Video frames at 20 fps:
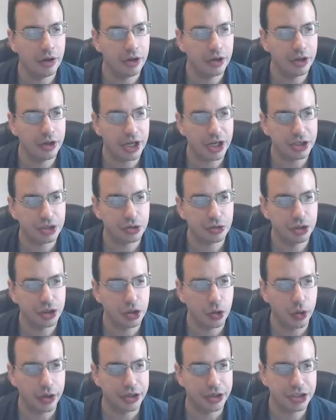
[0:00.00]
The next three
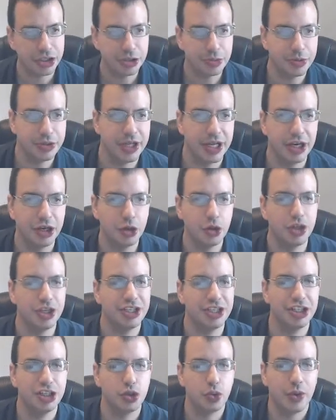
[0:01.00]
questions pertain to the
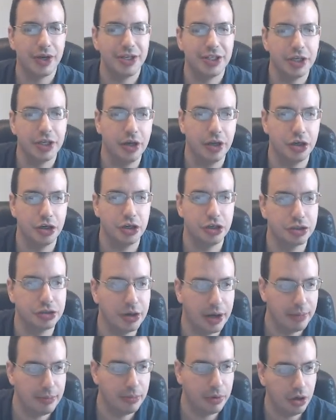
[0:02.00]
situation
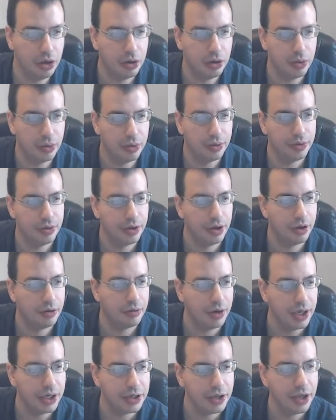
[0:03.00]
described below. All
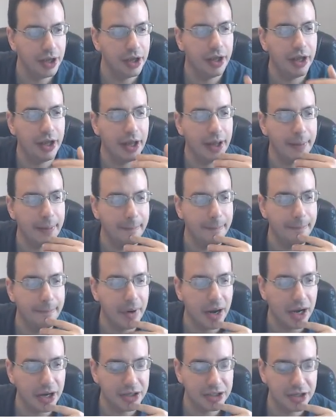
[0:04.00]
right. A
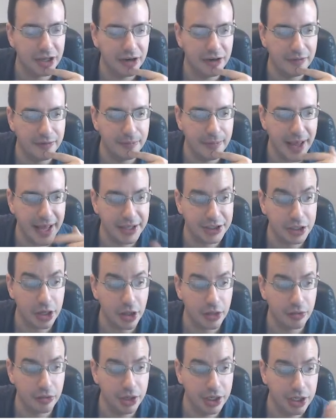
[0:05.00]
box of mass
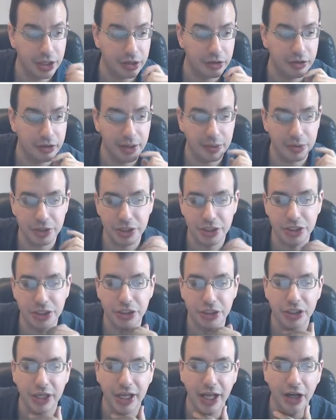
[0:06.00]
3 kilograms is
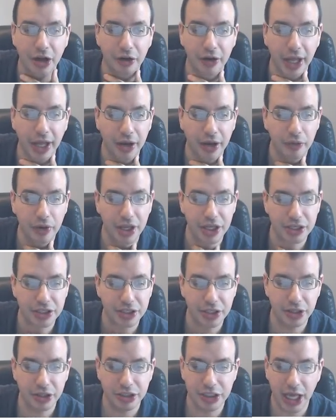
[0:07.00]
initially held at rest
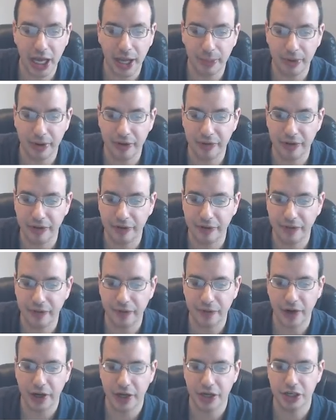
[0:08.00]
near the top of a
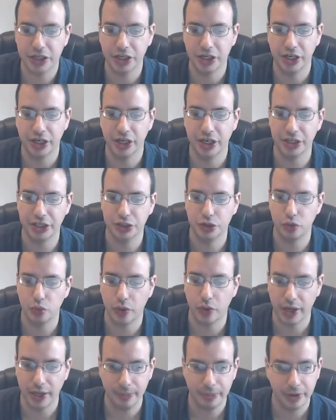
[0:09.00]
frictionless
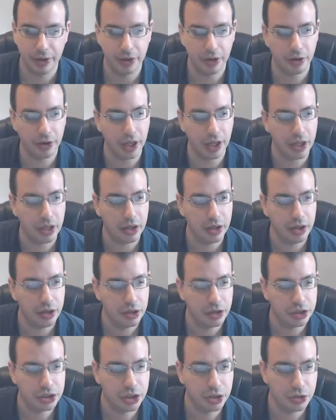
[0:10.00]
ramp. Okay,
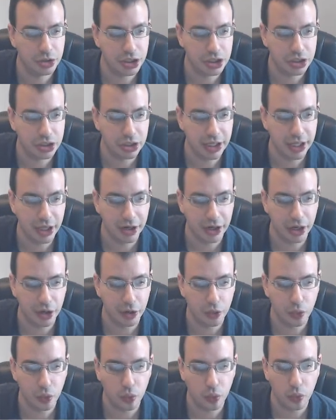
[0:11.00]
so initially held at
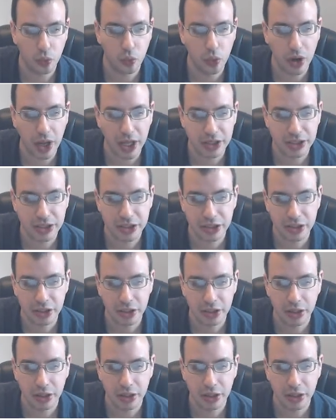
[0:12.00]
rest,